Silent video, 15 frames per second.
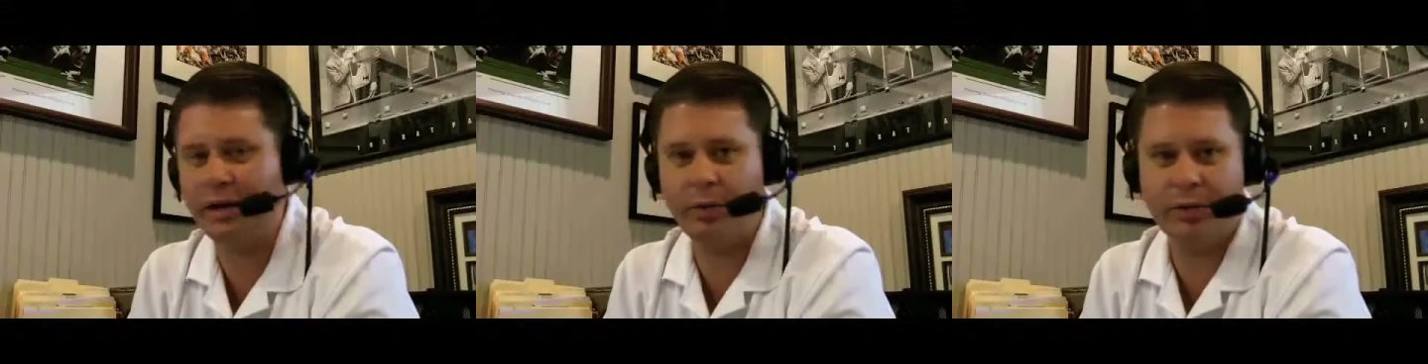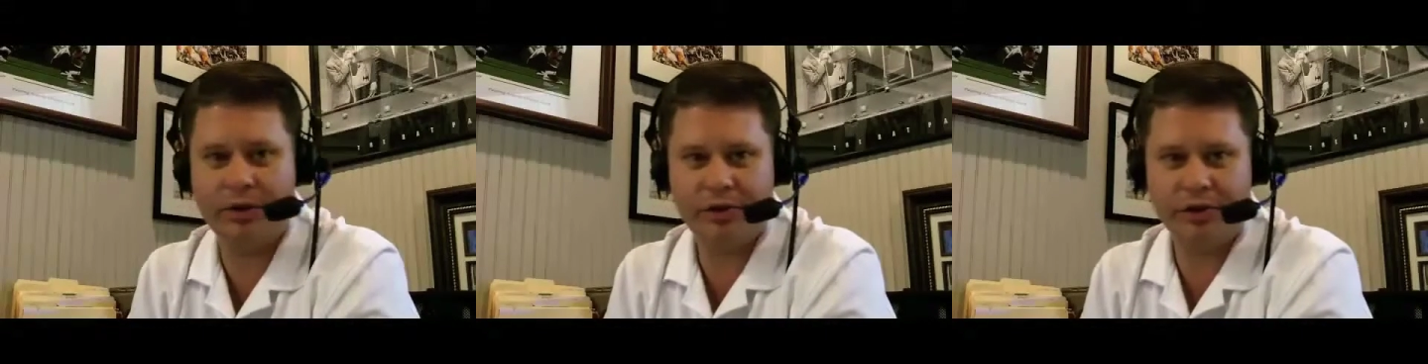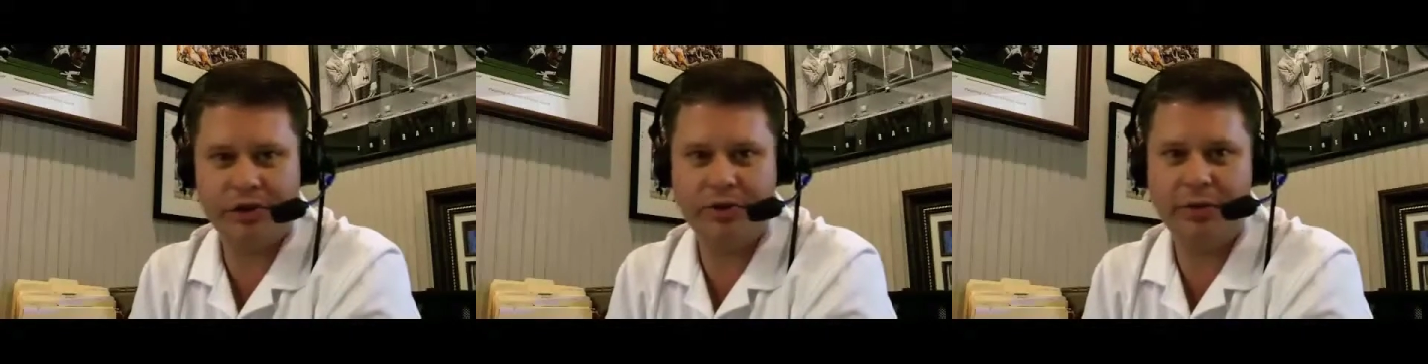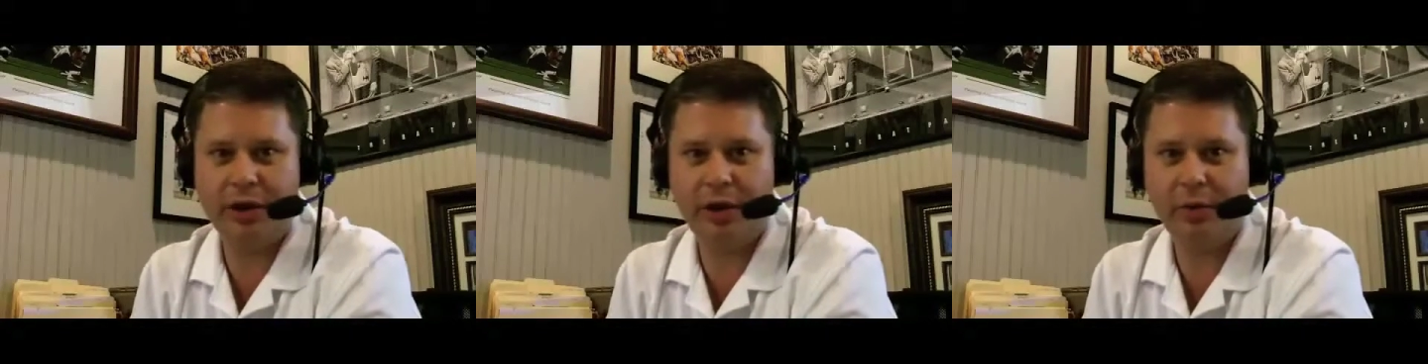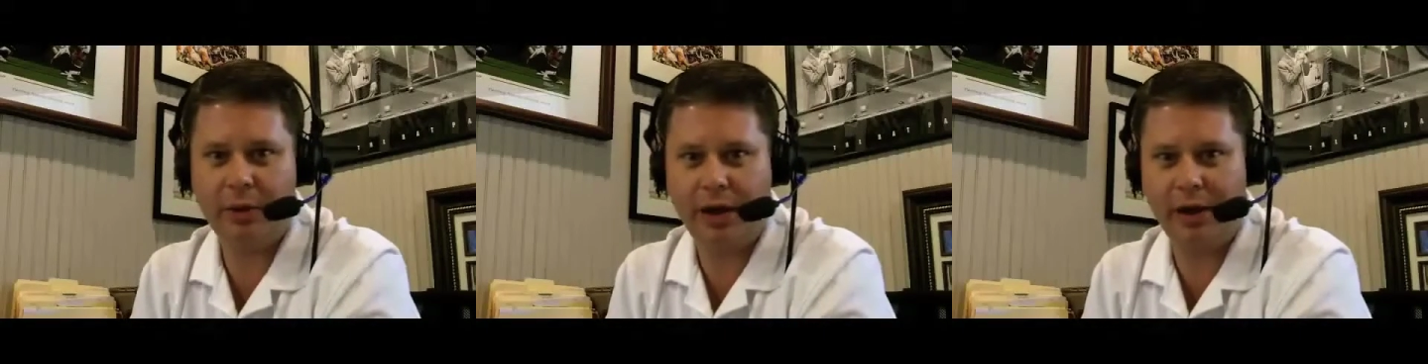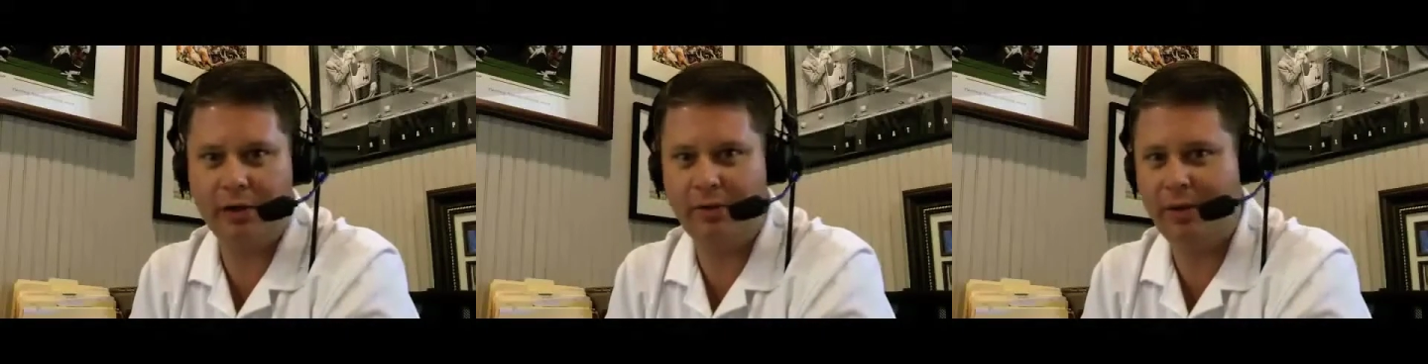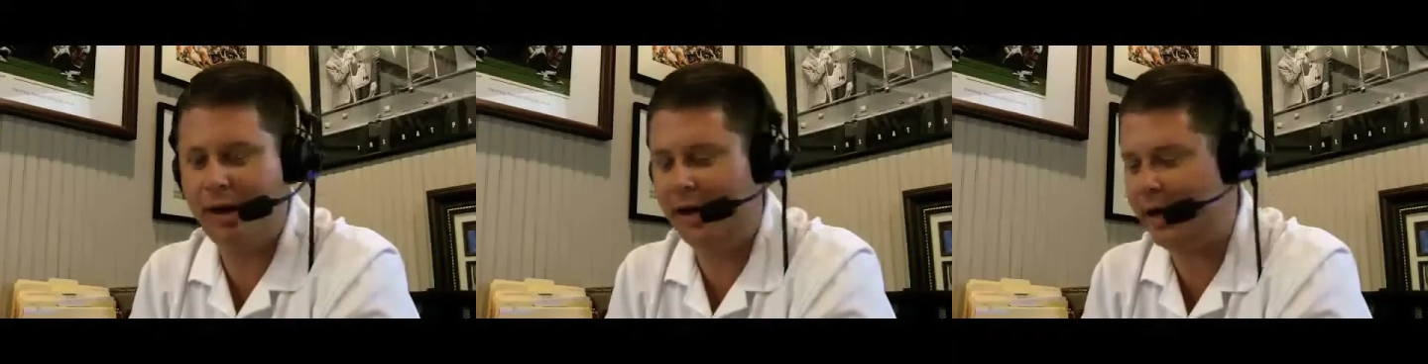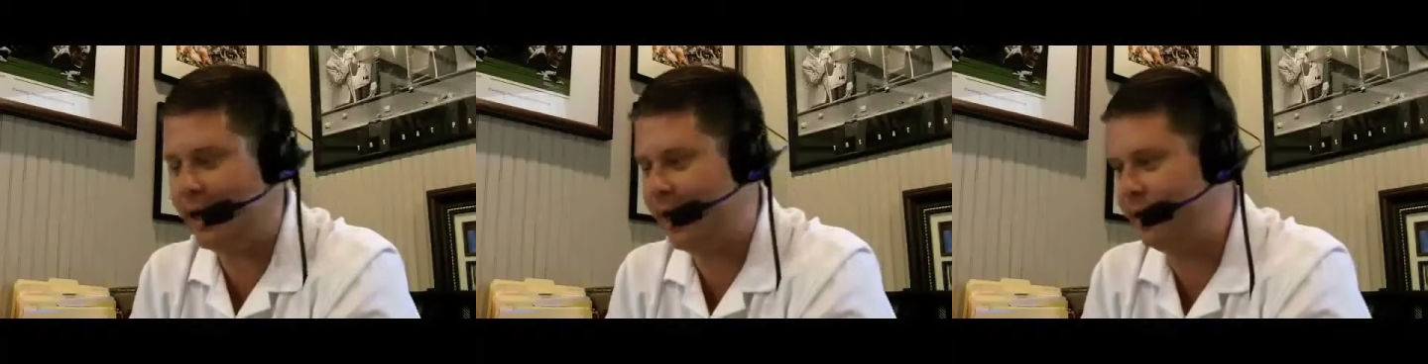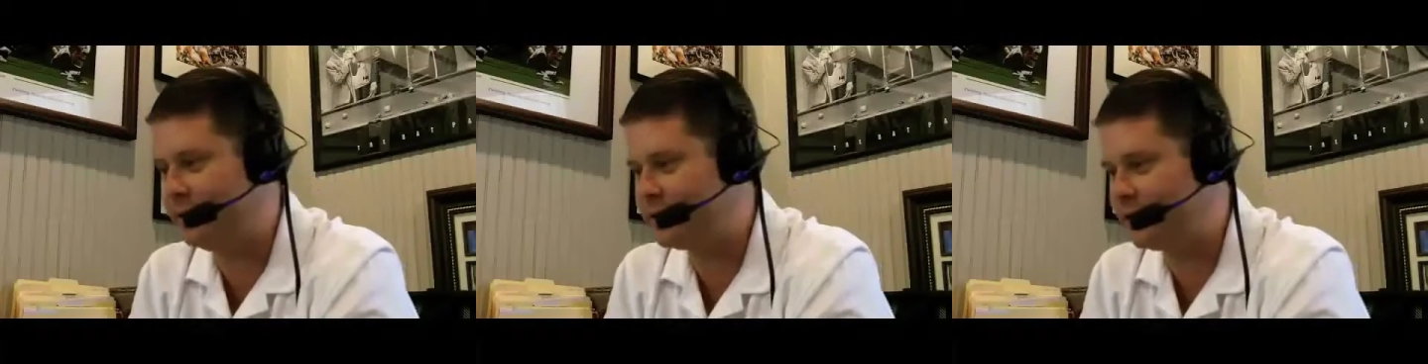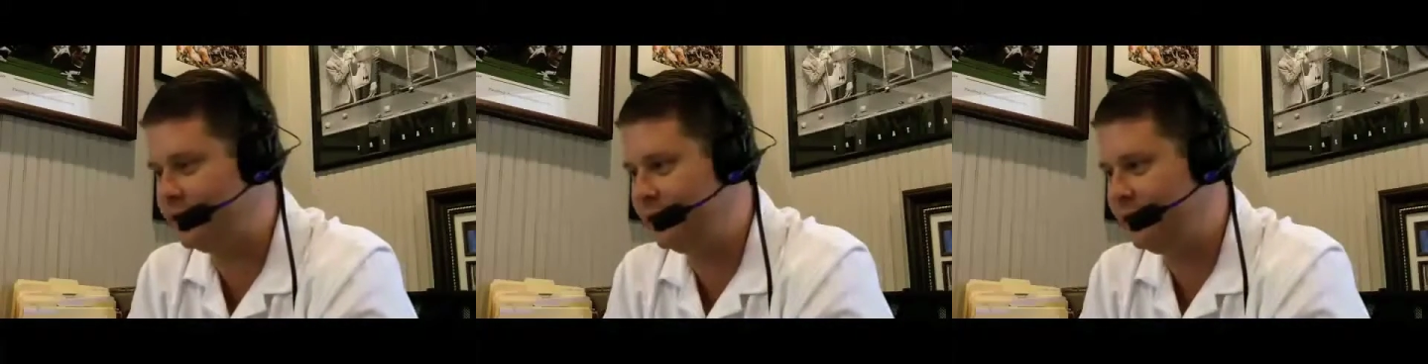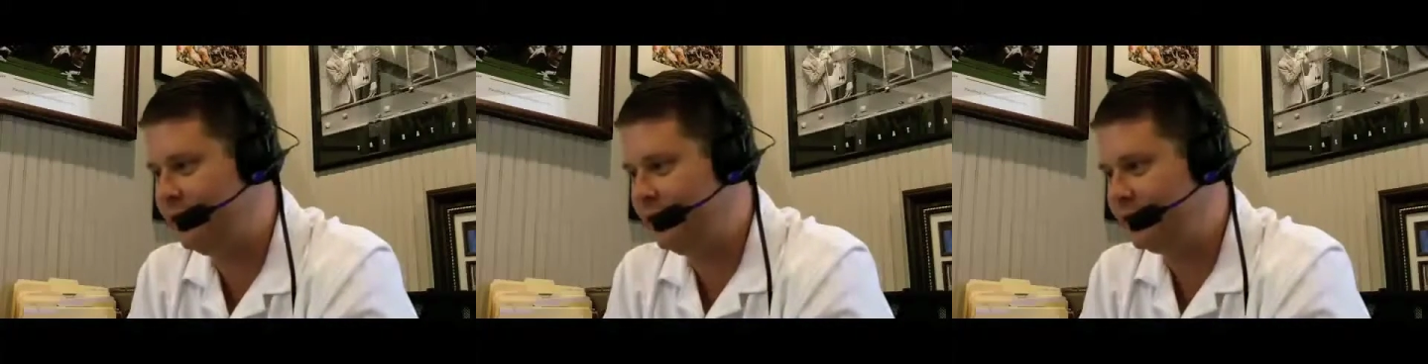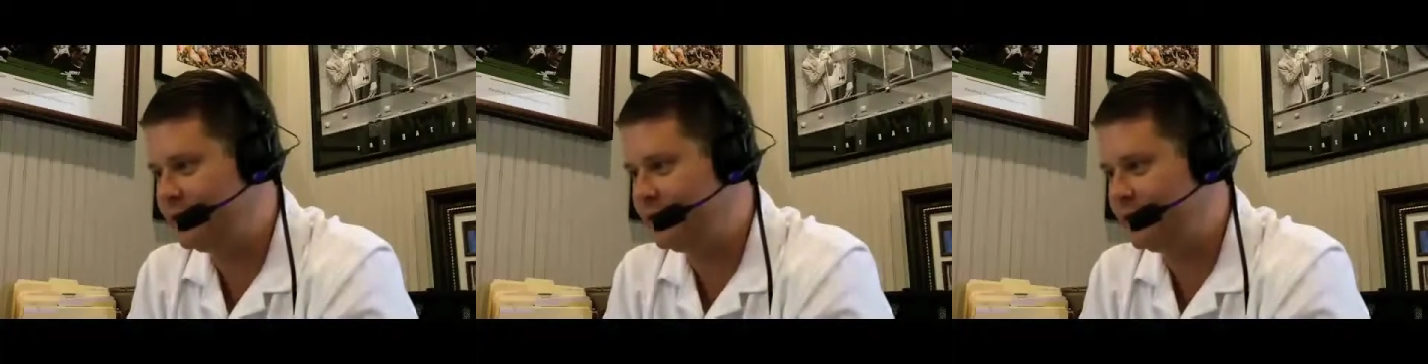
go with his 2-0 record right now as the